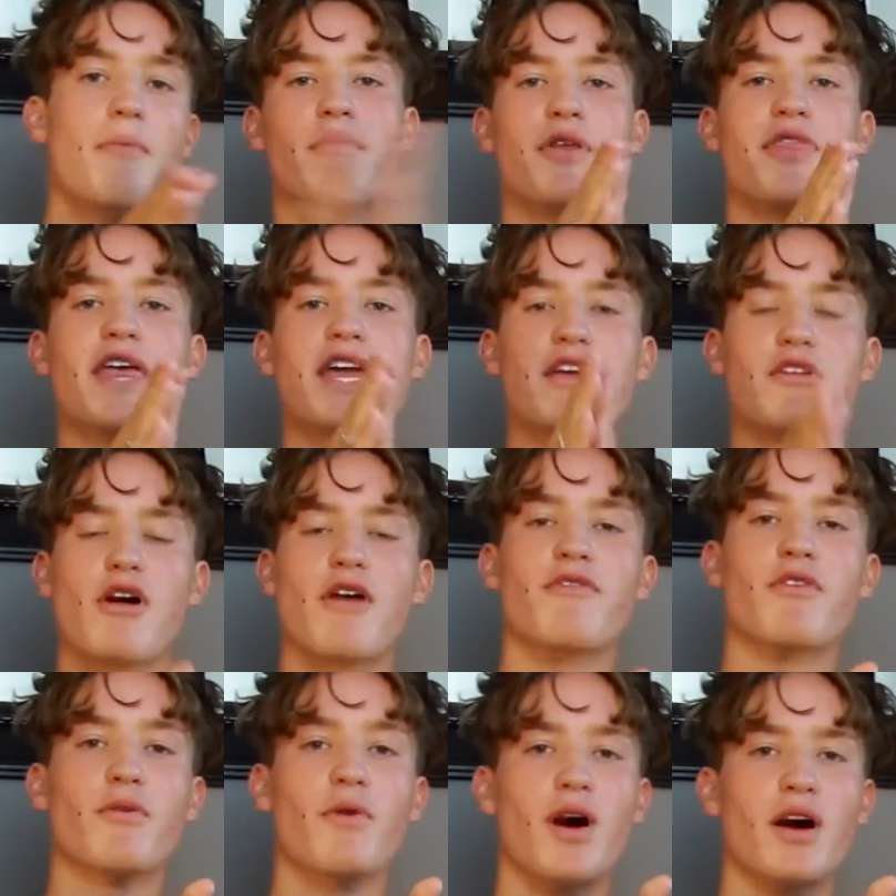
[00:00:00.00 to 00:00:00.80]
But thank you
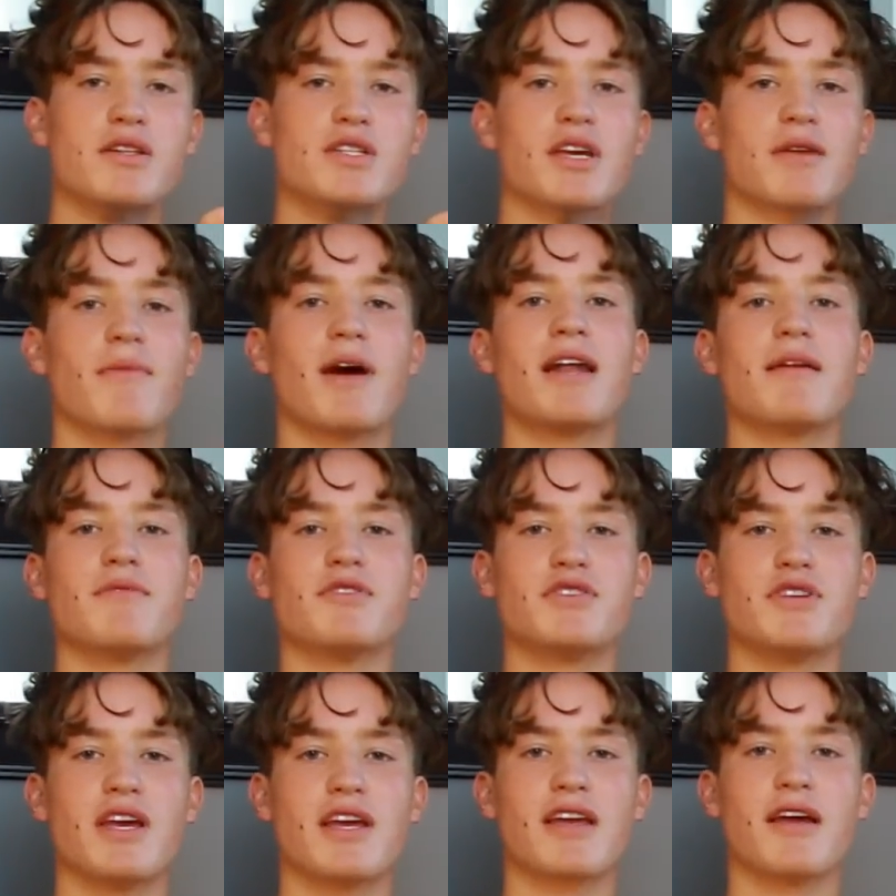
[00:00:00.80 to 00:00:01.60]
all for watching. My name
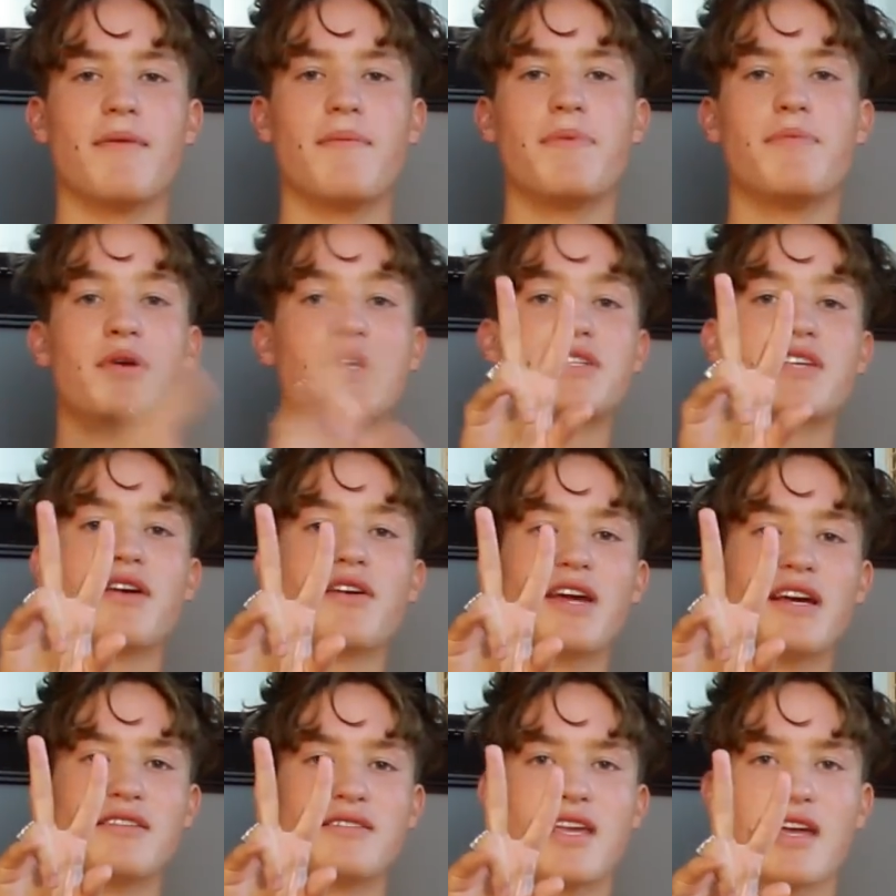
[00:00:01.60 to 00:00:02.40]
is Jacob. Peace out,
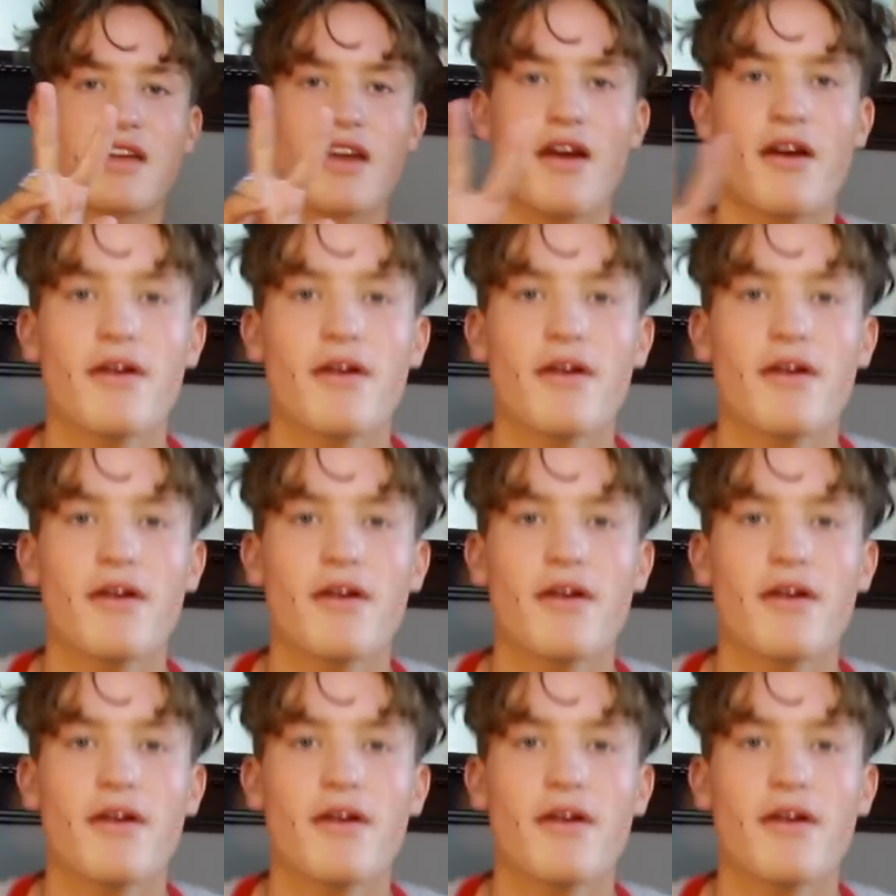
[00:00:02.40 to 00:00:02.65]
you guys. Take care.